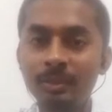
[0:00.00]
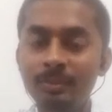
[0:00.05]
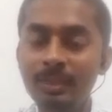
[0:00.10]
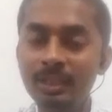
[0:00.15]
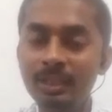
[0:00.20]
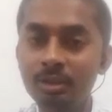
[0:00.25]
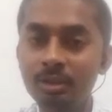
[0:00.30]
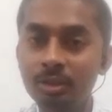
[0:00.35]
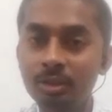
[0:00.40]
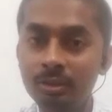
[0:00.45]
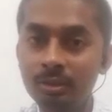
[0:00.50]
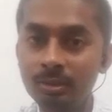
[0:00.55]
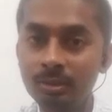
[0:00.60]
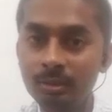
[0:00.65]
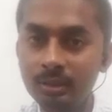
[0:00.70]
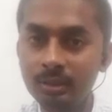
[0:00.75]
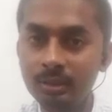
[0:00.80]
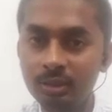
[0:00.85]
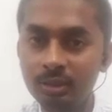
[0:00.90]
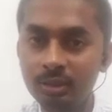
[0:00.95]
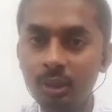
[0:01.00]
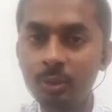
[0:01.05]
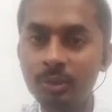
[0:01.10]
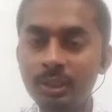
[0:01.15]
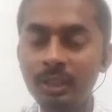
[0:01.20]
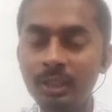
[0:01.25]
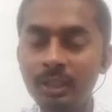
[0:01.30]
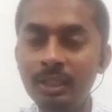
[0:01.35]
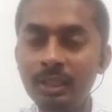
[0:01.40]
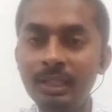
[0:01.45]
with
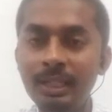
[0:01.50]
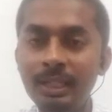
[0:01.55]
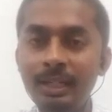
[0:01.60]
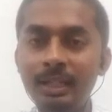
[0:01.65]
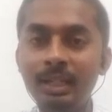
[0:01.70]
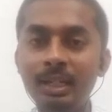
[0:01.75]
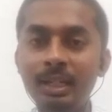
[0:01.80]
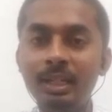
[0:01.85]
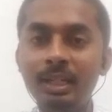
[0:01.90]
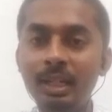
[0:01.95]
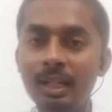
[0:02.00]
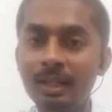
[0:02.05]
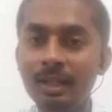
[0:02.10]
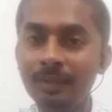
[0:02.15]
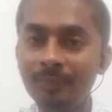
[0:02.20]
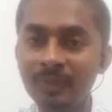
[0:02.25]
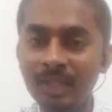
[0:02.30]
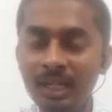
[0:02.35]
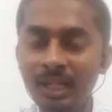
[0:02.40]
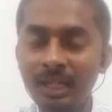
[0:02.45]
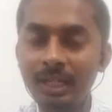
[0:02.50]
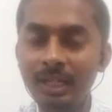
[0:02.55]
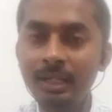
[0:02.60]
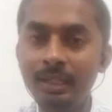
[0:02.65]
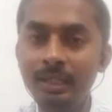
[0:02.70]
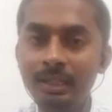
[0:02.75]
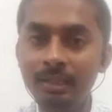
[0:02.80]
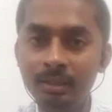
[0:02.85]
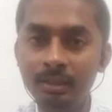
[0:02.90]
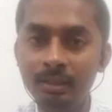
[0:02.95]
solution that
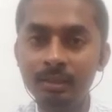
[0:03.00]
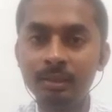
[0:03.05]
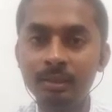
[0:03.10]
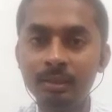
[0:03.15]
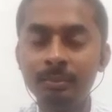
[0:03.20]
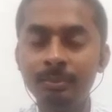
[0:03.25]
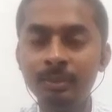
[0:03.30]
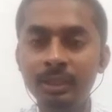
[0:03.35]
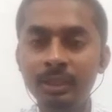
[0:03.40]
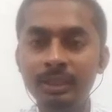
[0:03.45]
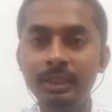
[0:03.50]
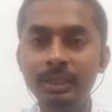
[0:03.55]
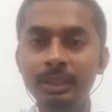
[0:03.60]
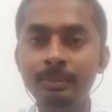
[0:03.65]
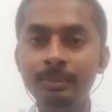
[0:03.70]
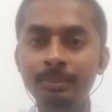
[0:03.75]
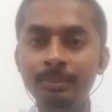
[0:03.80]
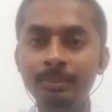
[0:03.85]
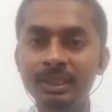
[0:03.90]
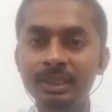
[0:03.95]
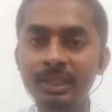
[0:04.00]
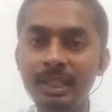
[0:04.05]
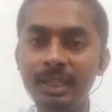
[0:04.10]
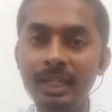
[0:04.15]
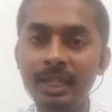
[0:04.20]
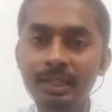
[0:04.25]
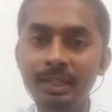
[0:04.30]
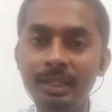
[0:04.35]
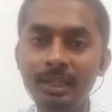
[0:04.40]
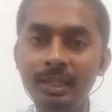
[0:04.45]
I the mistake
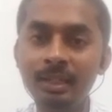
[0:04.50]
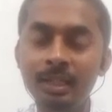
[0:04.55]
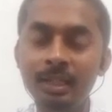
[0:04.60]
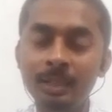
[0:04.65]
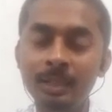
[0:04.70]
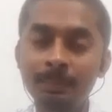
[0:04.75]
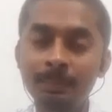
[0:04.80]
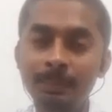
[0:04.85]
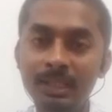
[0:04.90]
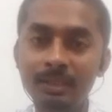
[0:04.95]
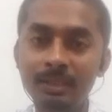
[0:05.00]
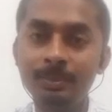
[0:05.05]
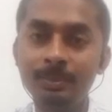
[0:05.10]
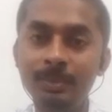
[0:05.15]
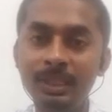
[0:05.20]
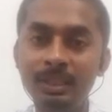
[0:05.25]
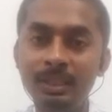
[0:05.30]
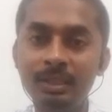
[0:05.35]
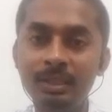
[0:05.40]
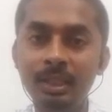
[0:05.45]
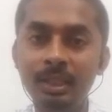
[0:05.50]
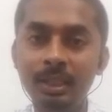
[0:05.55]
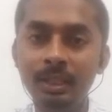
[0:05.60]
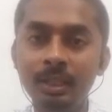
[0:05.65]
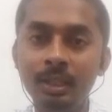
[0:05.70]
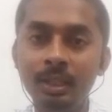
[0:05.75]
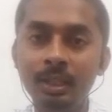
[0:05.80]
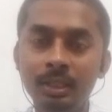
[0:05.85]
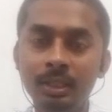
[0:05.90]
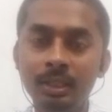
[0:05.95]
I did plus with
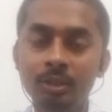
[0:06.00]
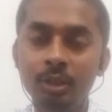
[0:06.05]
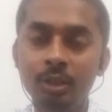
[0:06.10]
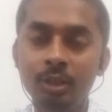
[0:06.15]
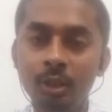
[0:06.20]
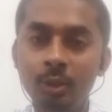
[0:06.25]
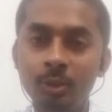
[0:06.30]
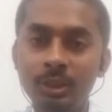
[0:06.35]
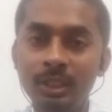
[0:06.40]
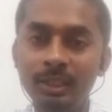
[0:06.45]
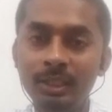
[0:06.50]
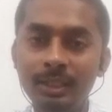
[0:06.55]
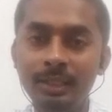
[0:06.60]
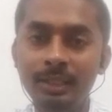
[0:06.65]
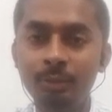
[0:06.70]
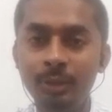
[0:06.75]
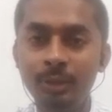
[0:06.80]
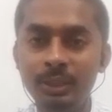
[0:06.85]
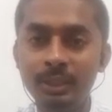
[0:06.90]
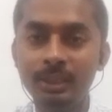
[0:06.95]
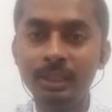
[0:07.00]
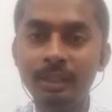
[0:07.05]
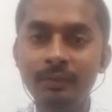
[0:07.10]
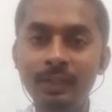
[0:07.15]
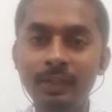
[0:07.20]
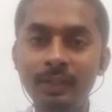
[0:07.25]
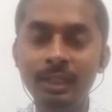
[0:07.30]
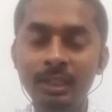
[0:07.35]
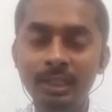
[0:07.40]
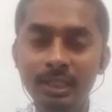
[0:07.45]
the solution that which is
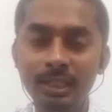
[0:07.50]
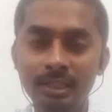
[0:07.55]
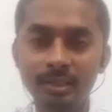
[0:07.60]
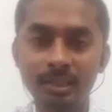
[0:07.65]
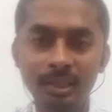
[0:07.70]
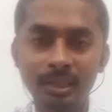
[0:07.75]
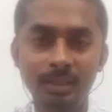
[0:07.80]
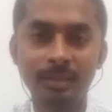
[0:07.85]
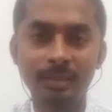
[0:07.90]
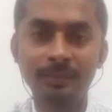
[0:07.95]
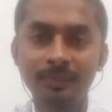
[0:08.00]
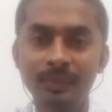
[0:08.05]
given in test stage